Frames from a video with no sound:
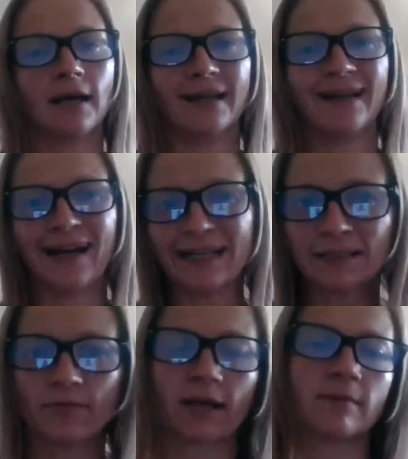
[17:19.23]
I
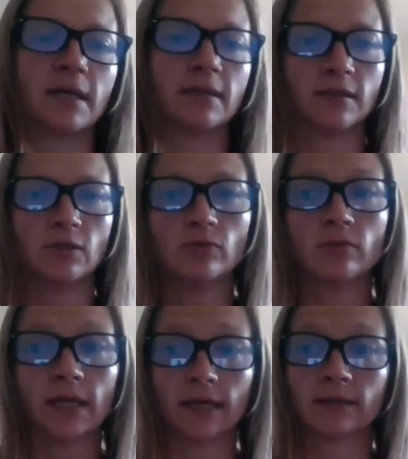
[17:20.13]
highly recommend that
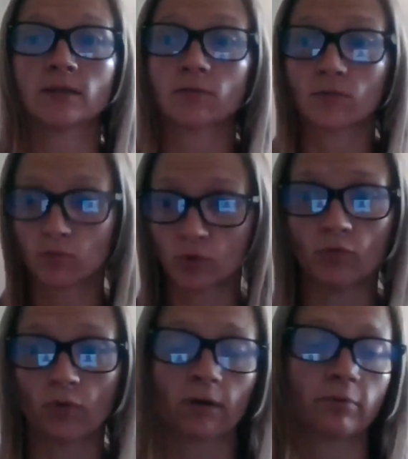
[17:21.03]
you
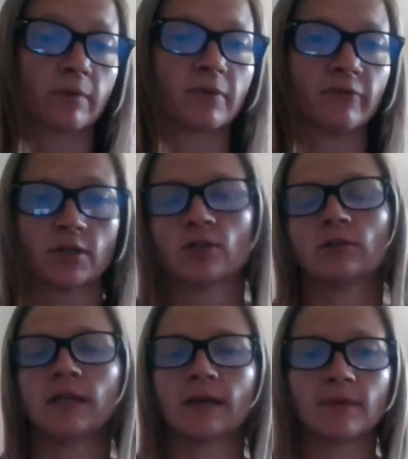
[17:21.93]
work with a
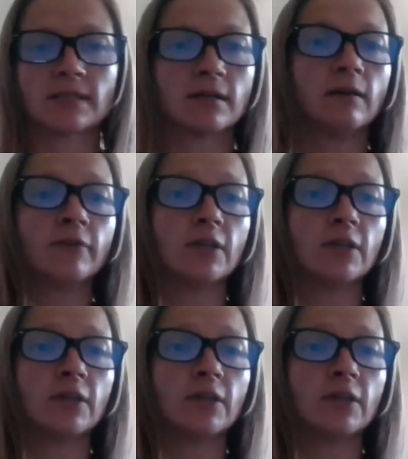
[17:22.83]
professional like myself,